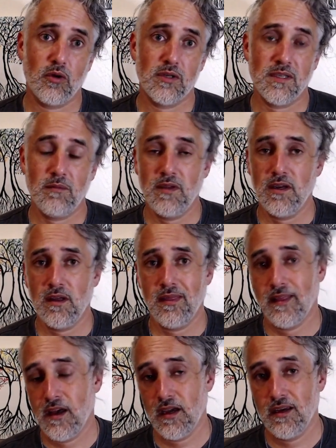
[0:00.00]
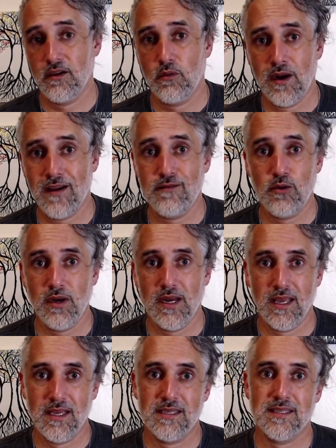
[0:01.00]
something online or whatever it
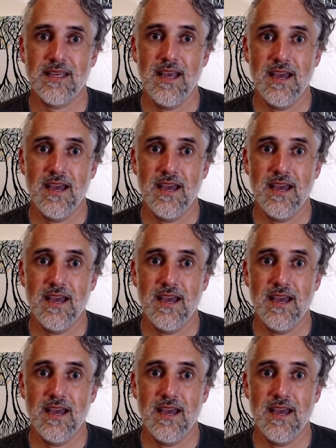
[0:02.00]
is.